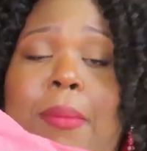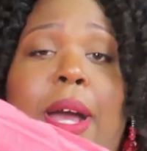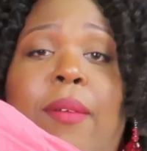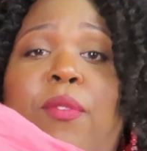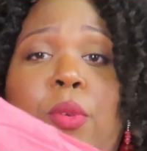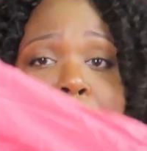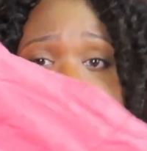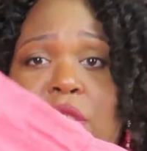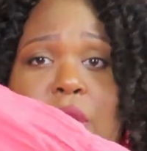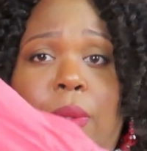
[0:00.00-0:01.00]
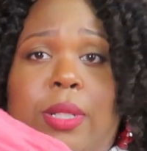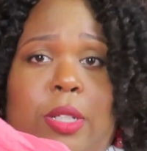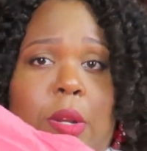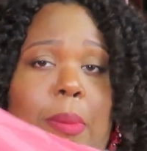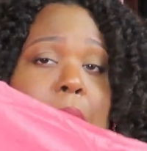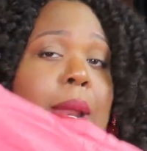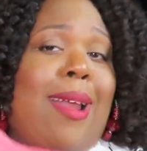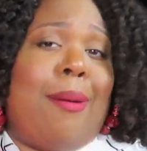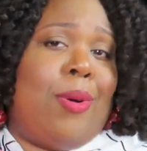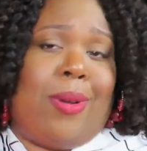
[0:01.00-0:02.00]
My fupa showed a little bit,
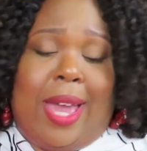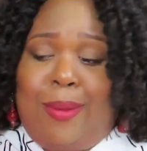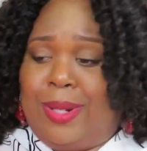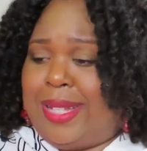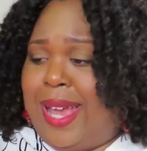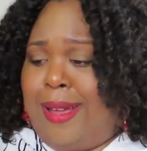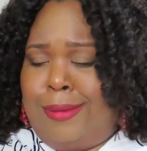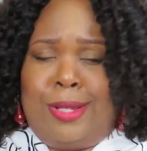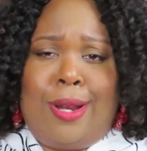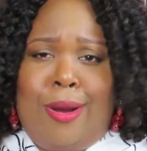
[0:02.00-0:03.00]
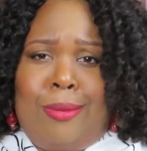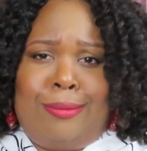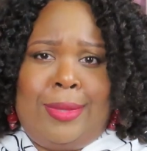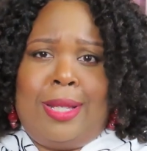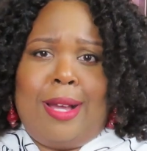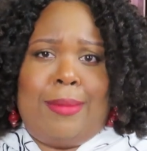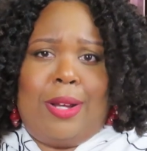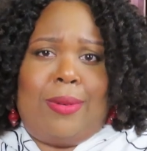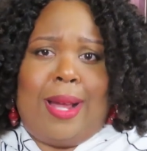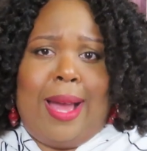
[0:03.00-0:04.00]
and I'm okay with that, you know. I'm
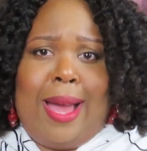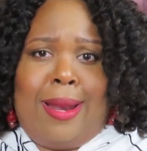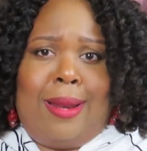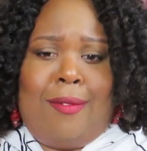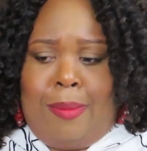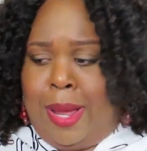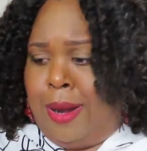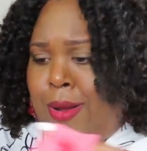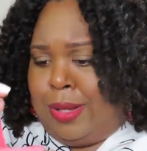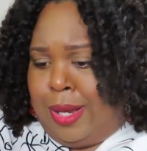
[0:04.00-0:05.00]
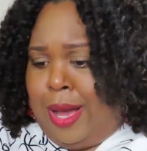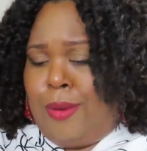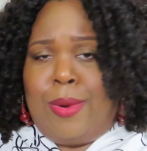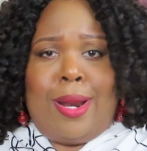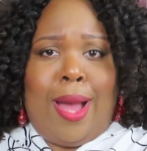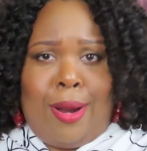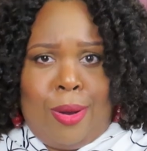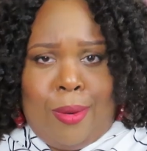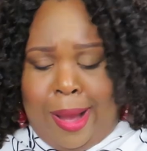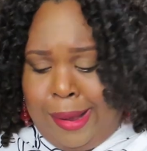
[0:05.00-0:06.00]
not going to hide it. Everybody knows I got one. I
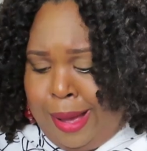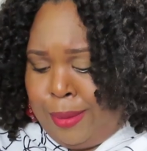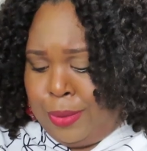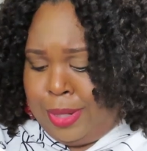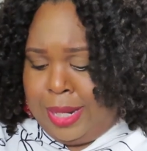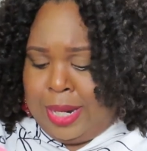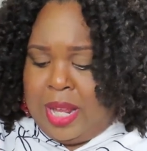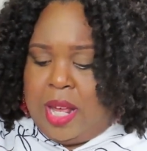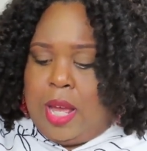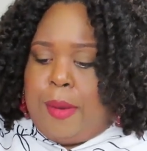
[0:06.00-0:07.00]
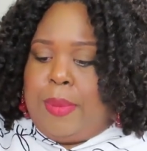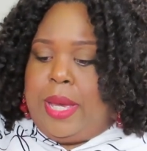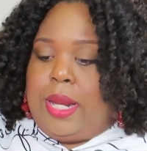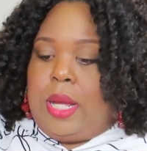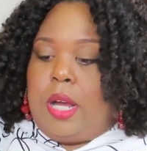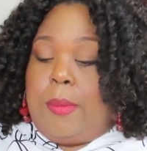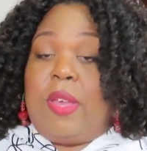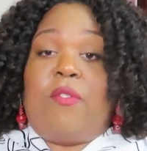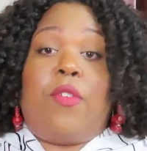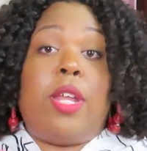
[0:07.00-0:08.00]
know I got one. But um,
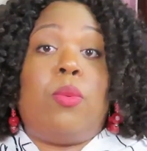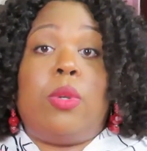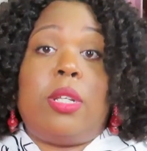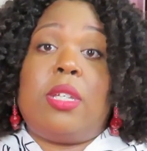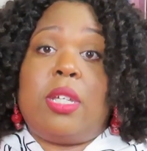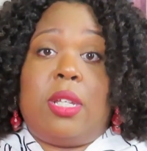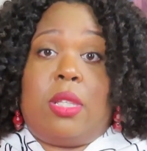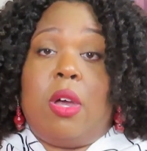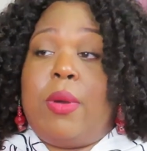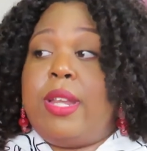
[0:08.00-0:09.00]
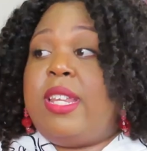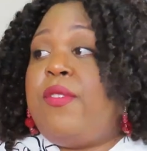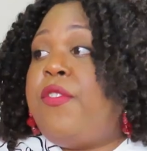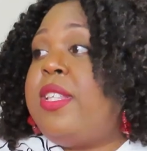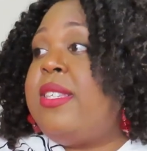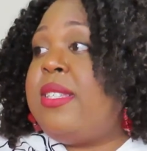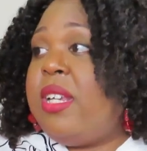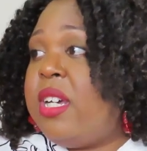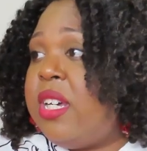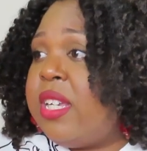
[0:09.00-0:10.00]
it fit really good though. It didn't fit
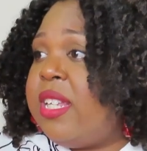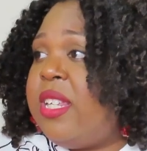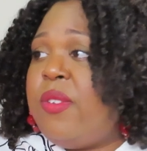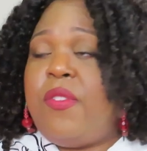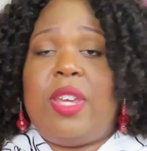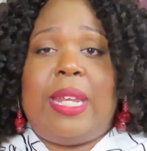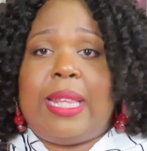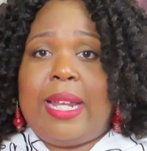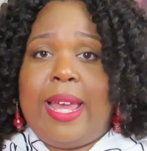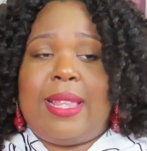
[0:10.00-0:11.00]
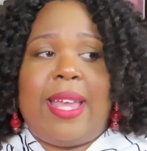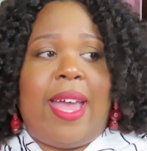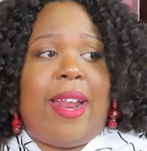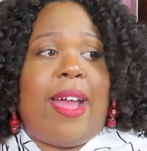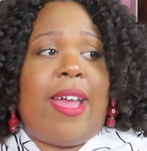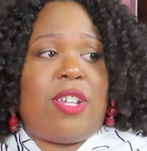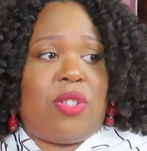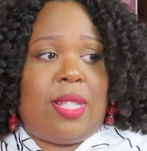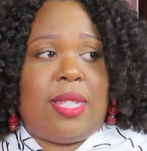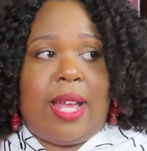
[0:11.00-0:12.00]
snug. It didn't fit anything like that. I
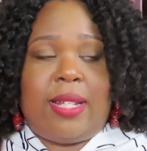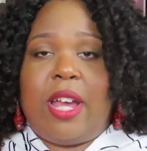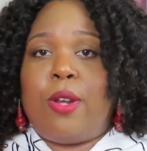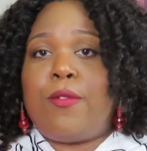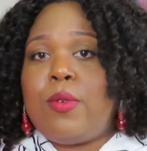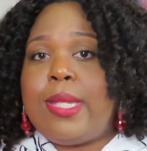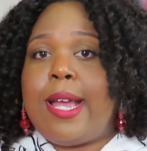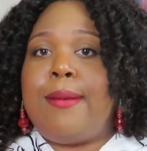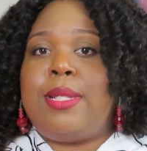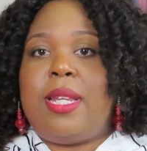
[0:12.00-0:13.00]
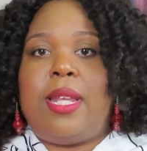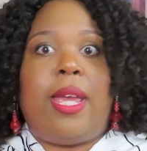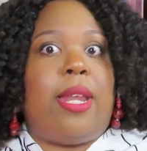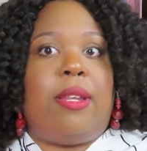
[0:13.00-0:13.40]
actually sat down a few times in it.